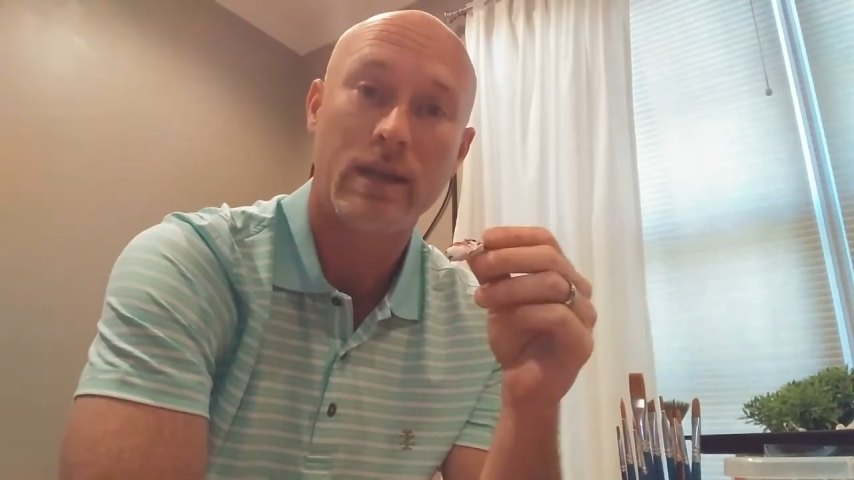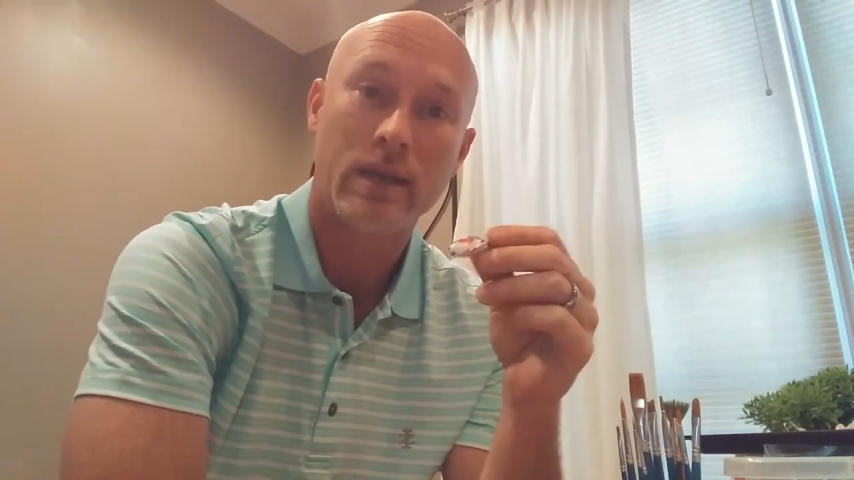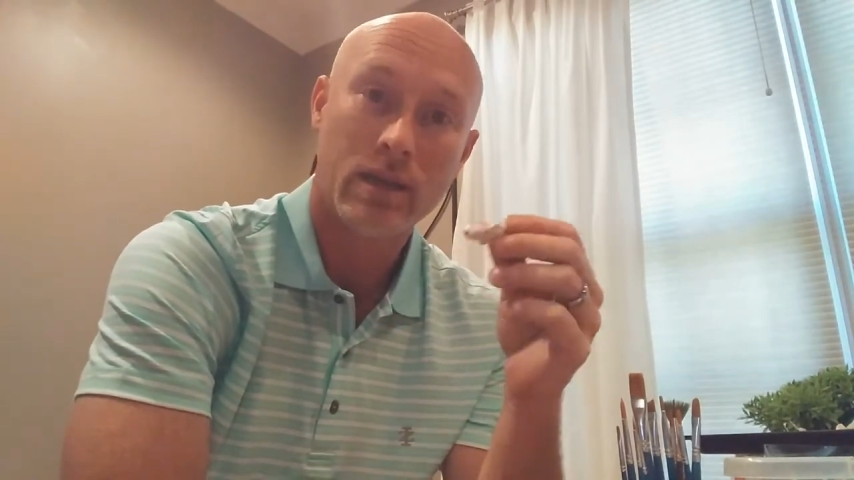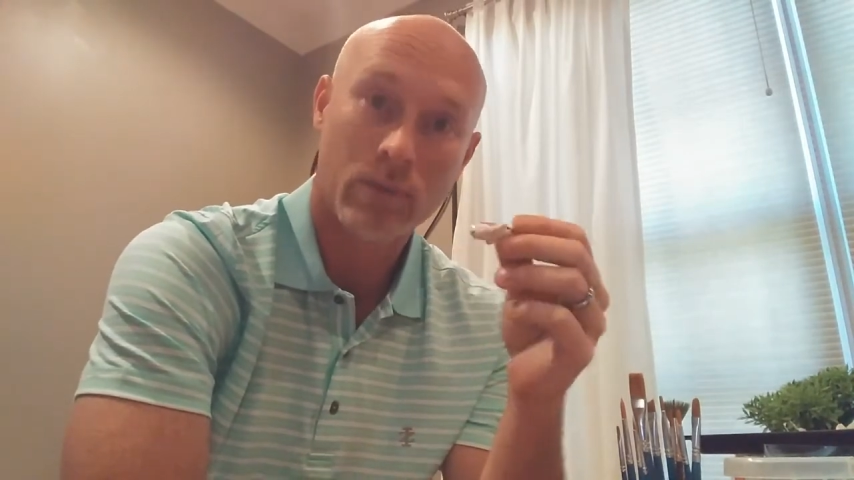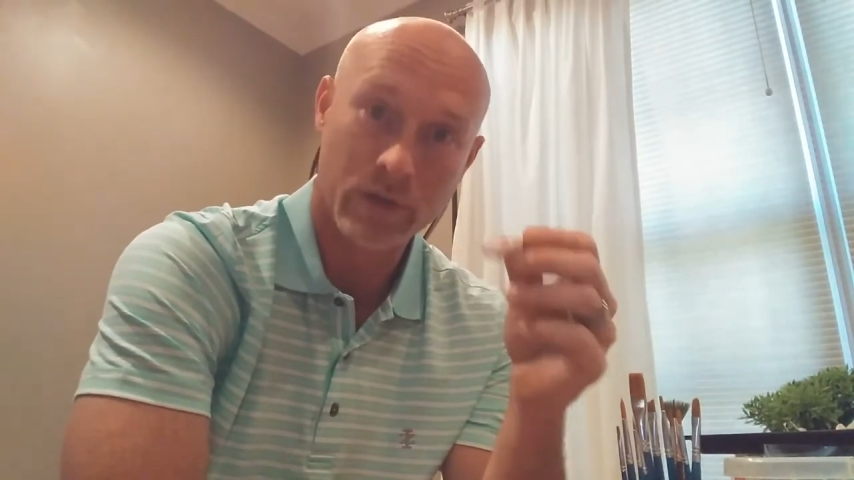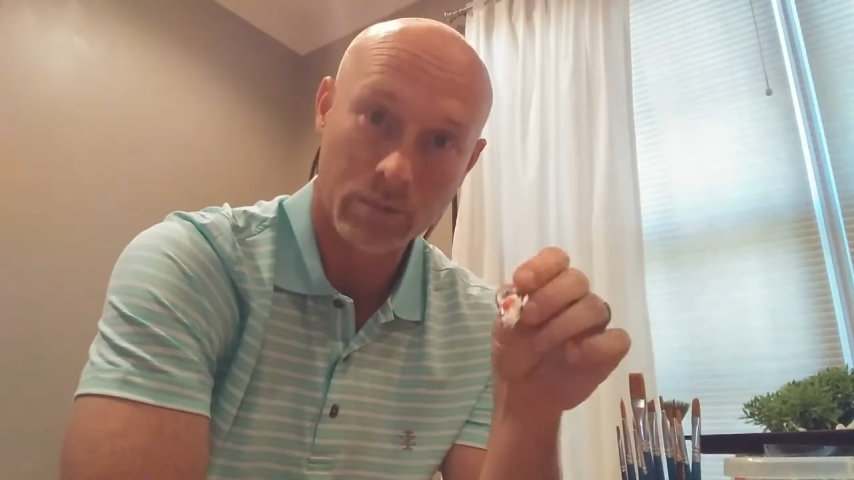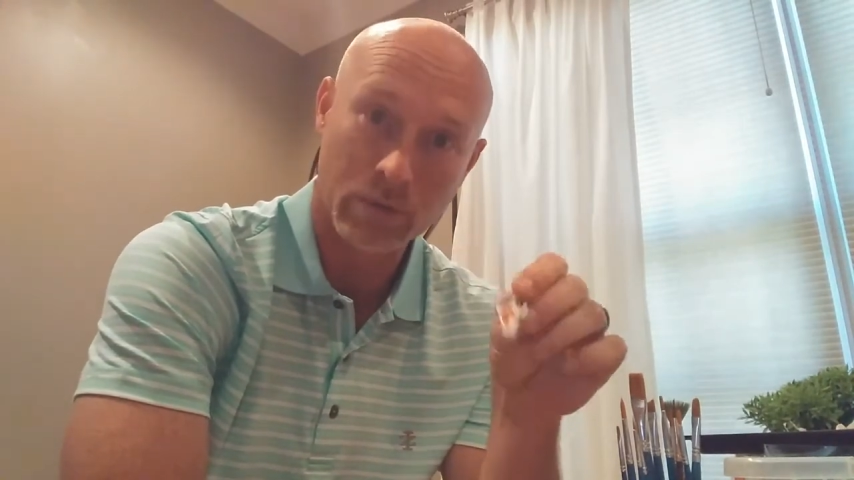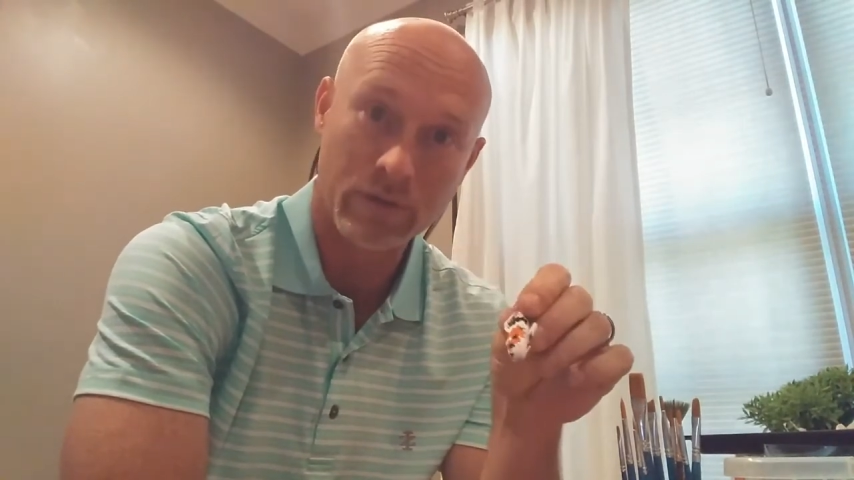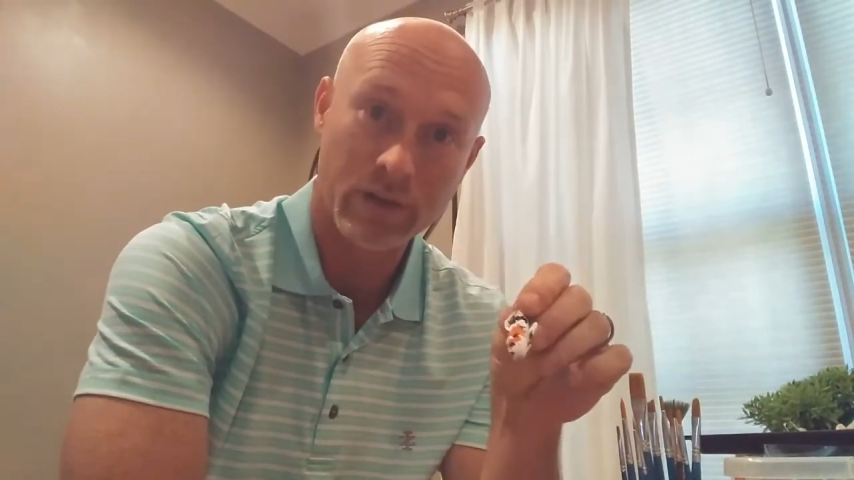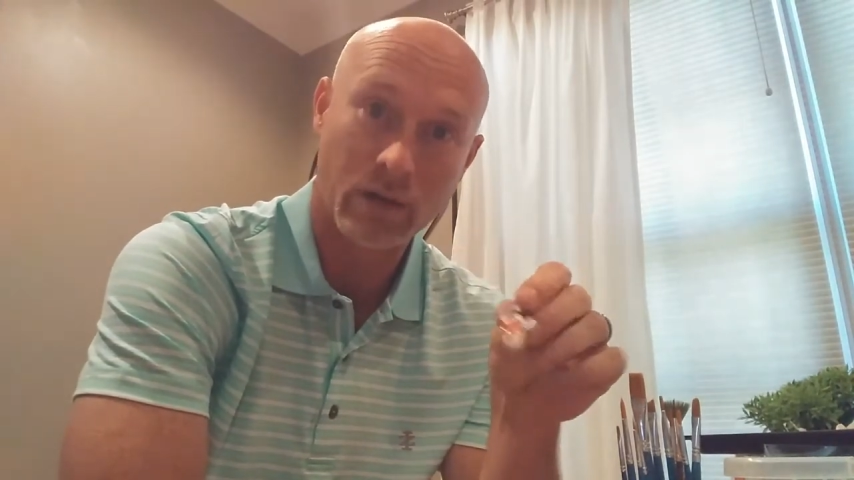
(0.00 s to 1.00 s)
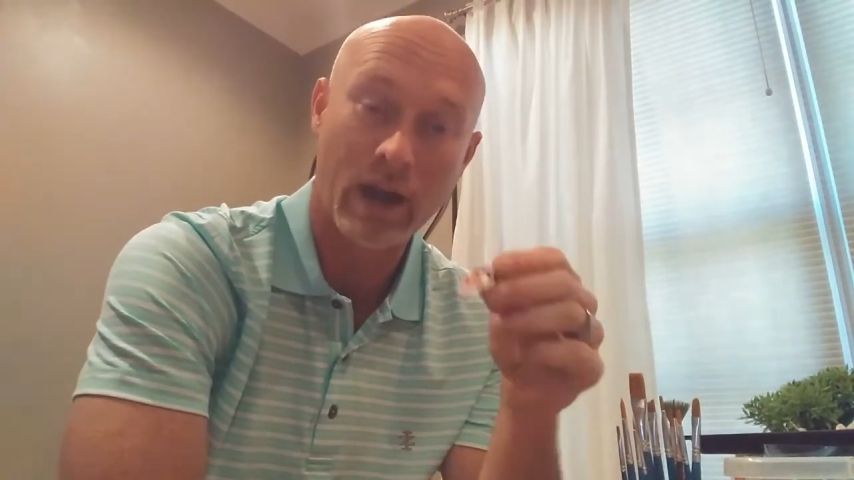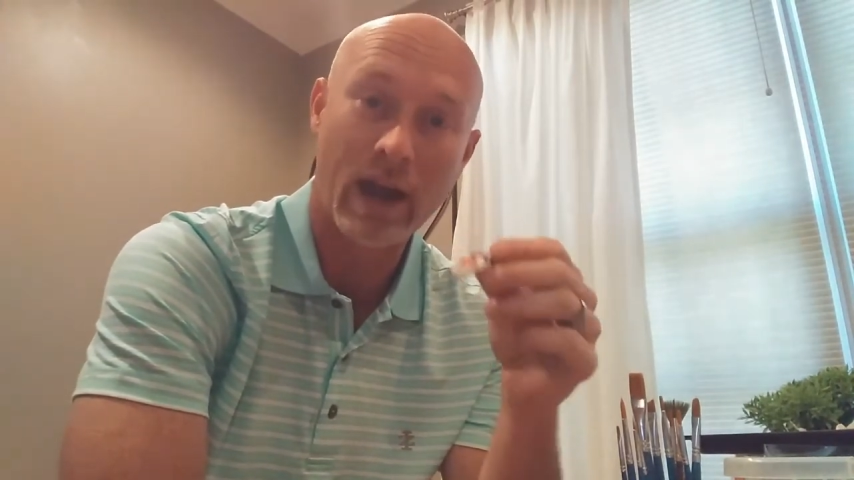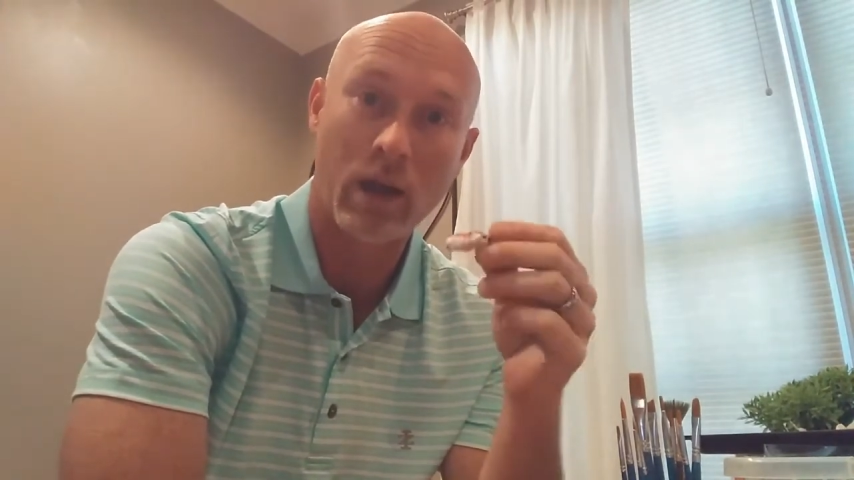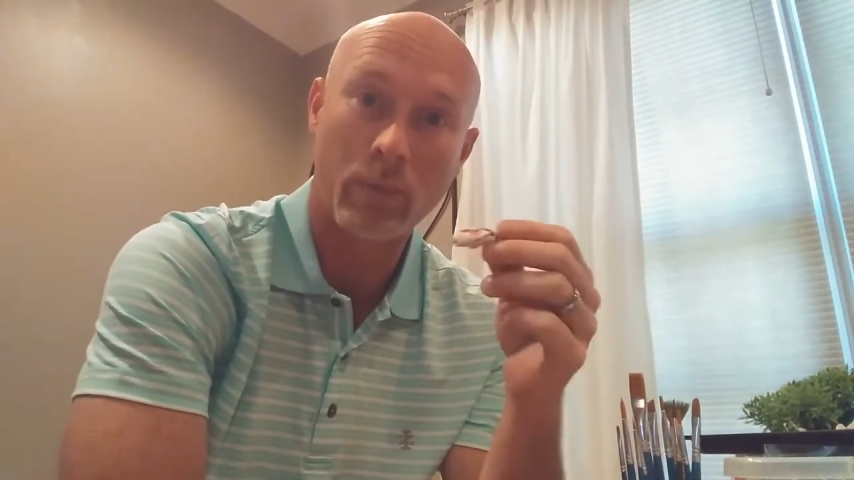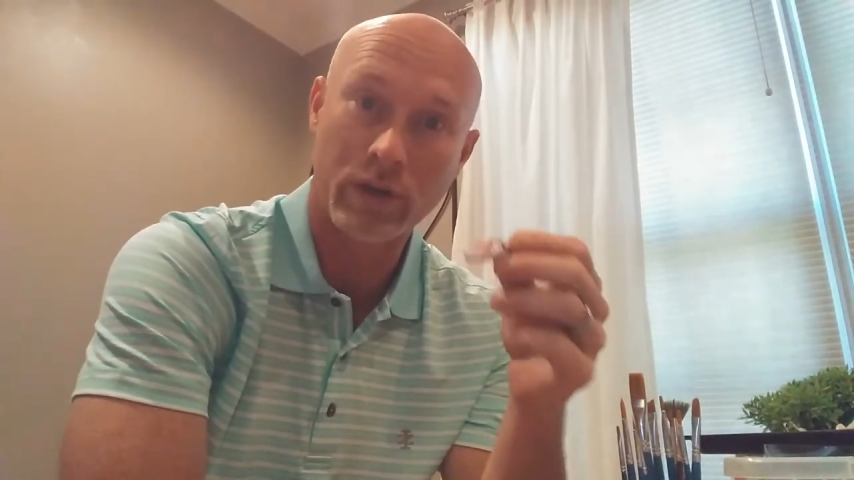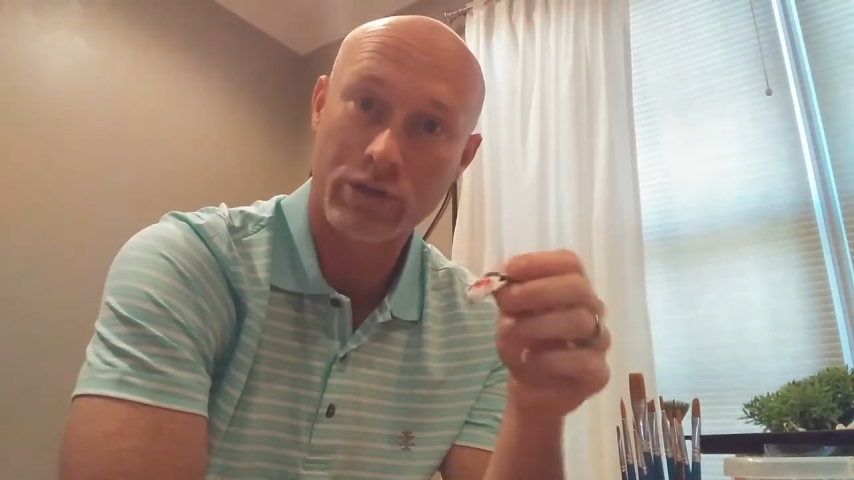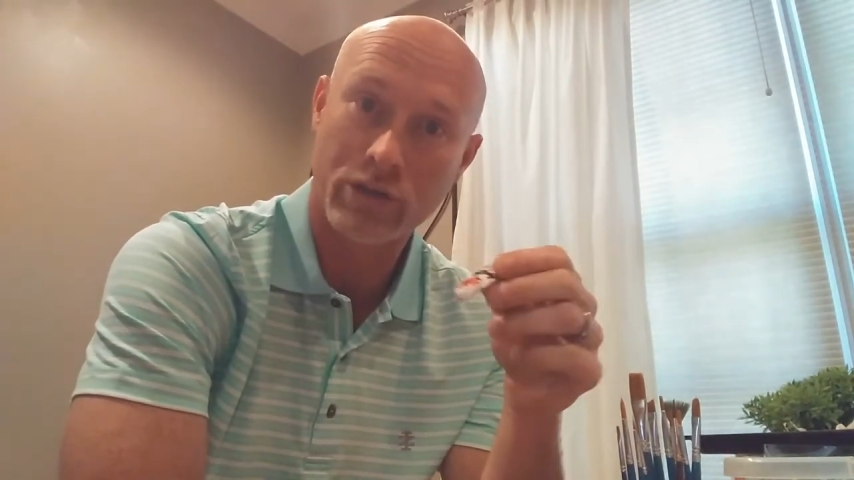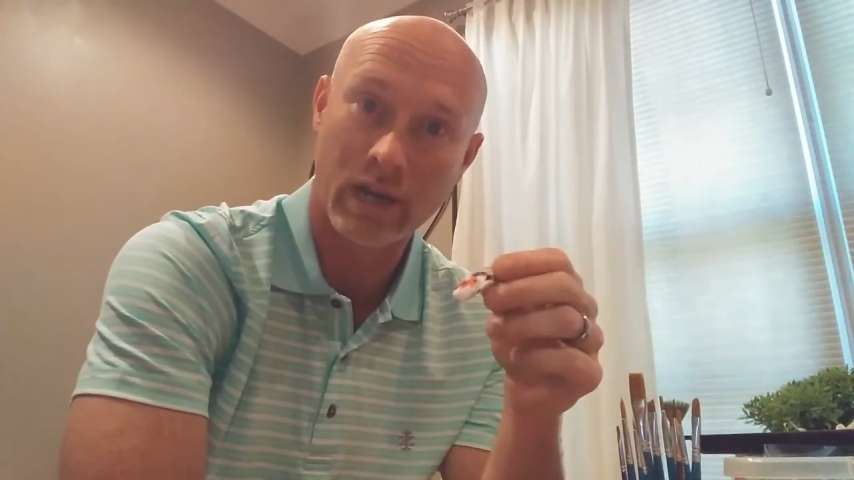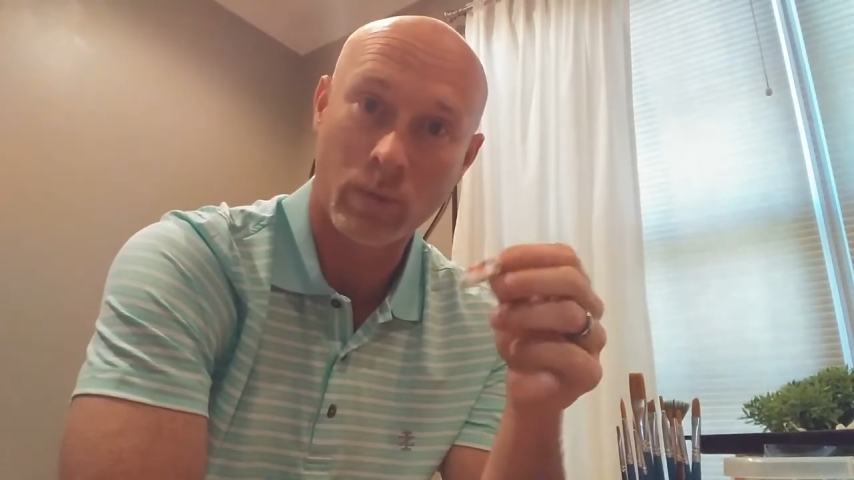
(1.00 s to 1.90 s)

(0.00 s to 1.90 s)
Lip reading: when you're moving it around, when you're trying to